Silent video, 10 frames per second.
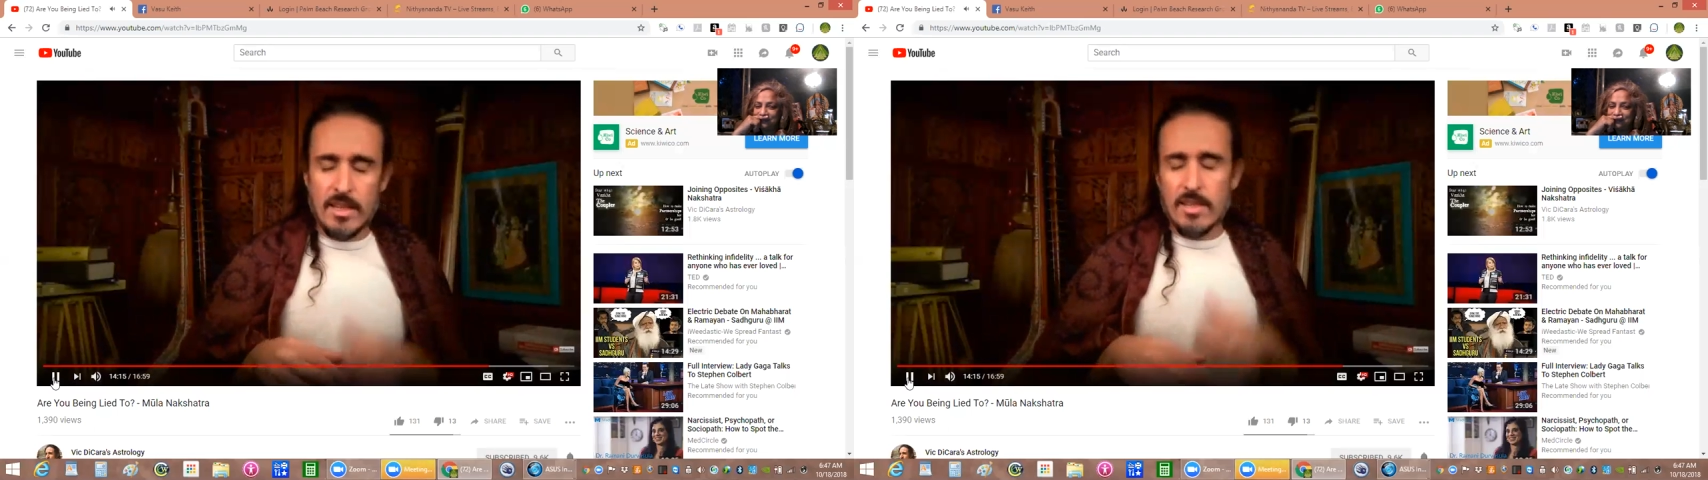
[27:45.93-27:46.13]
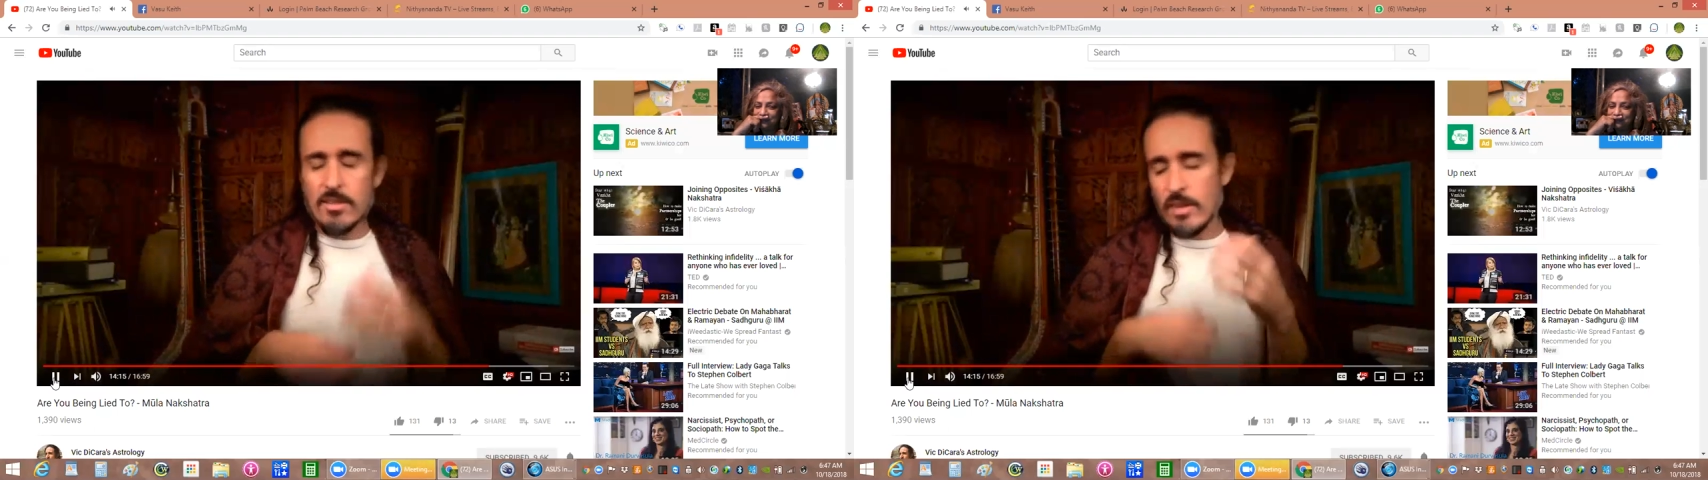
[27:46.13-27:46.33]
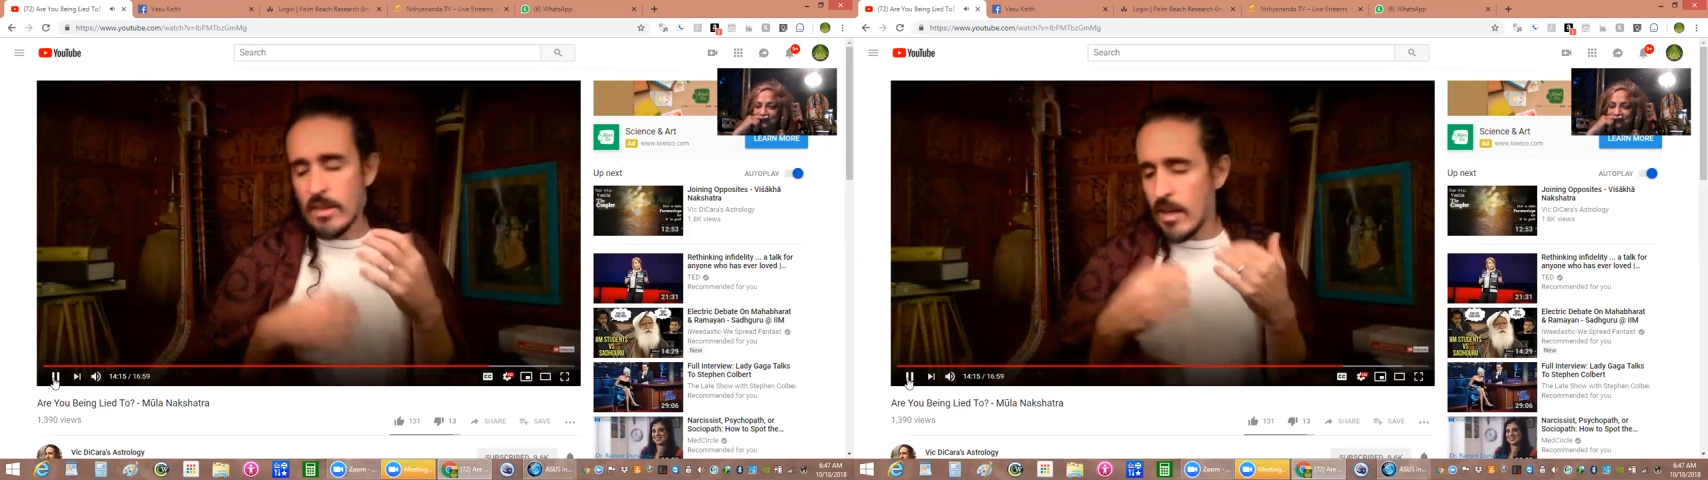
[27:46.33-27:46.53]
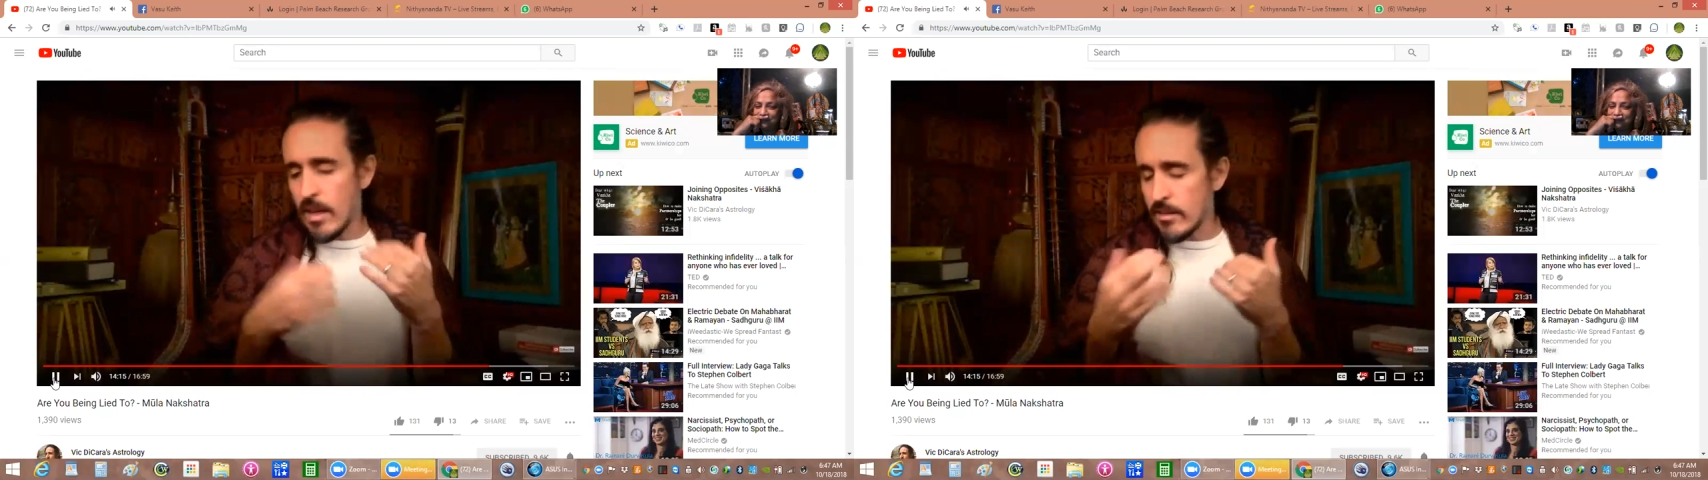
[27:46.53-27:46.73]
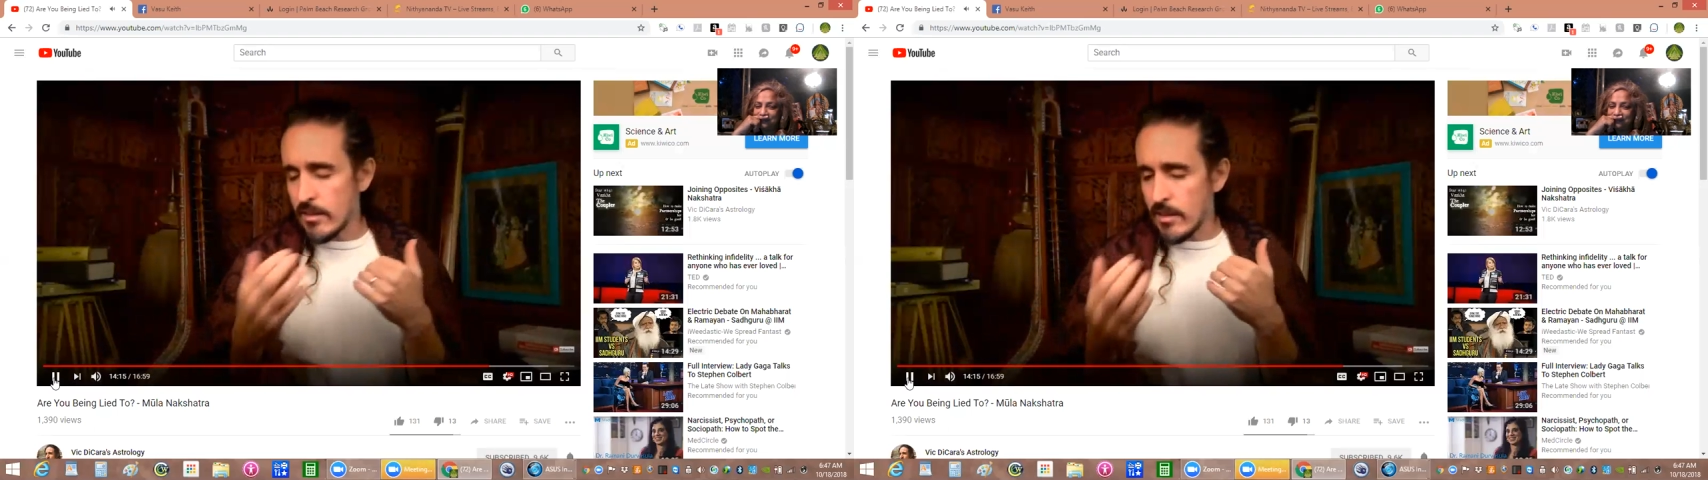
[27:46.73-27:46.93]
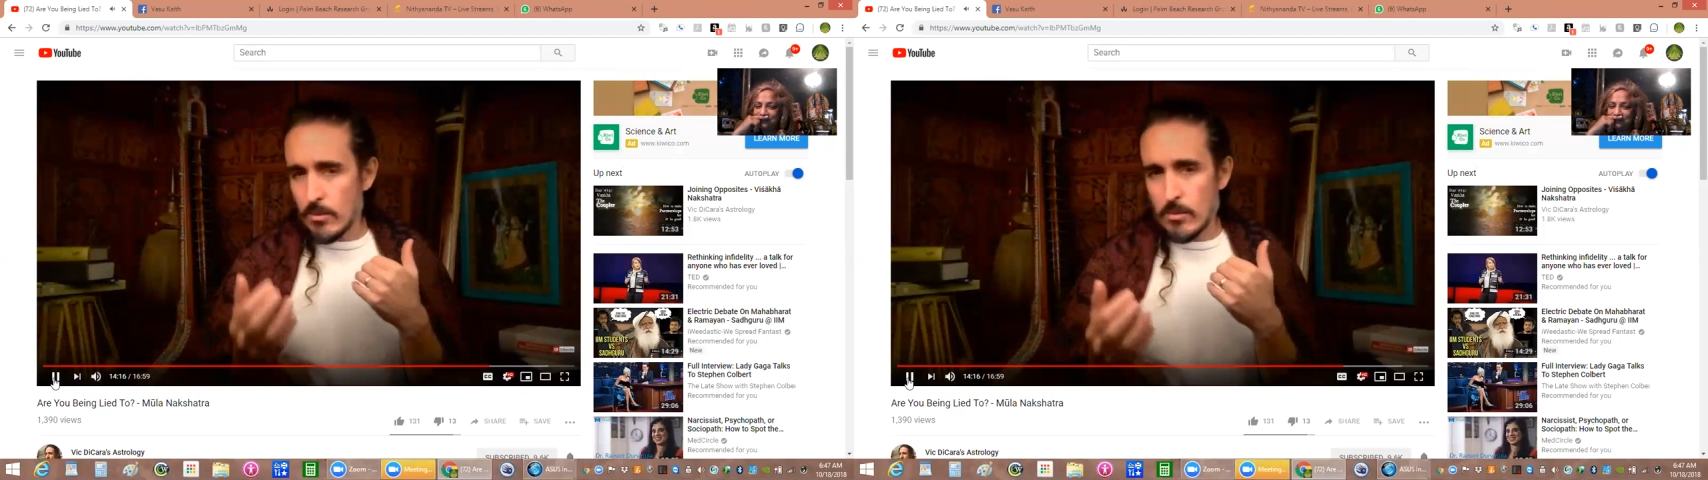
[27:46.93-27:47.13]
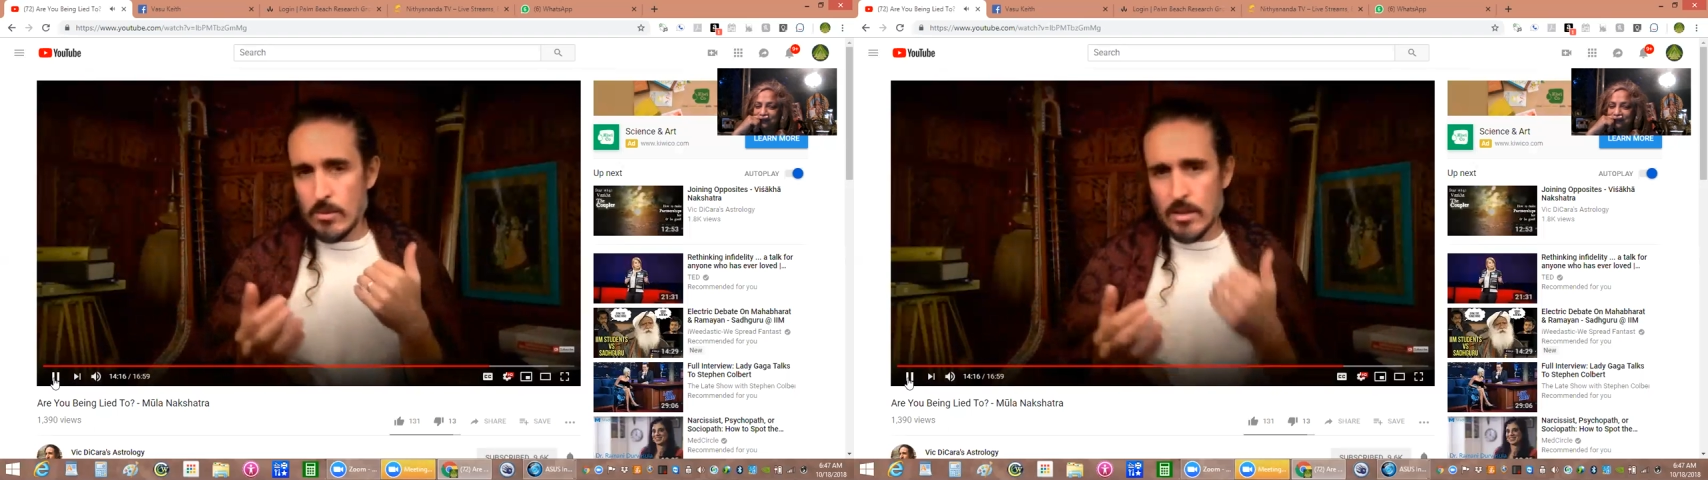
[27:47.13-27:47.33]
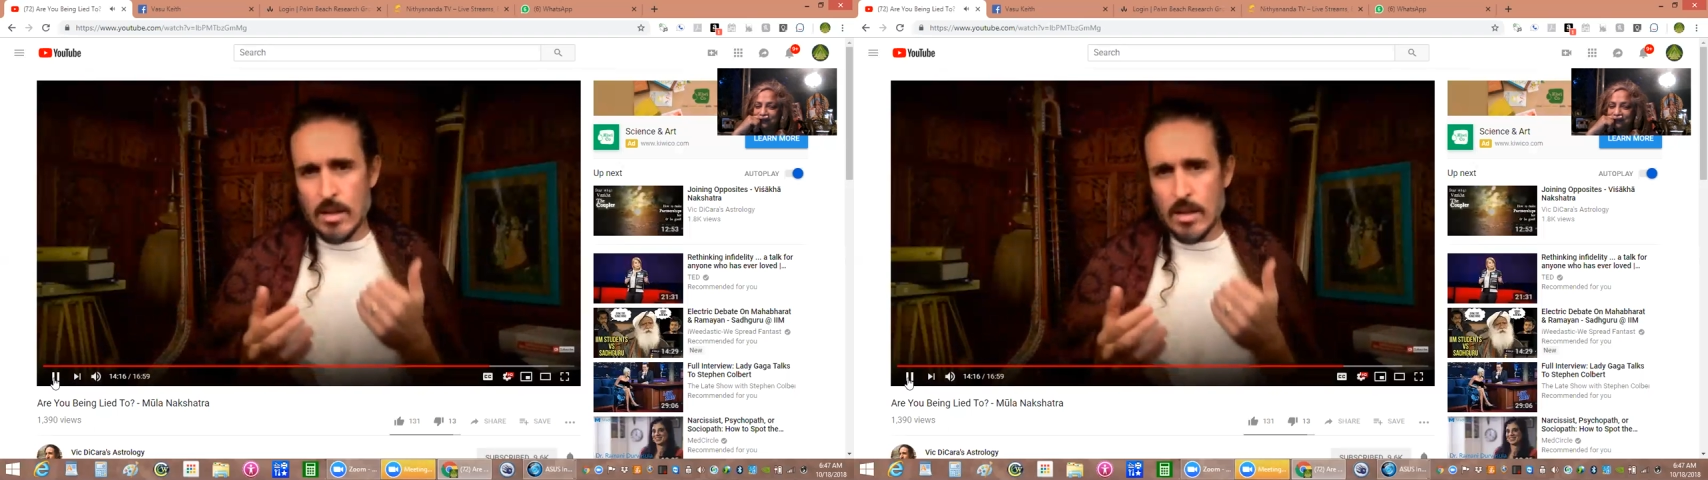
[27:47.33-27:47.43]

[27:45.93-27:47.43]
So they constantly get more and more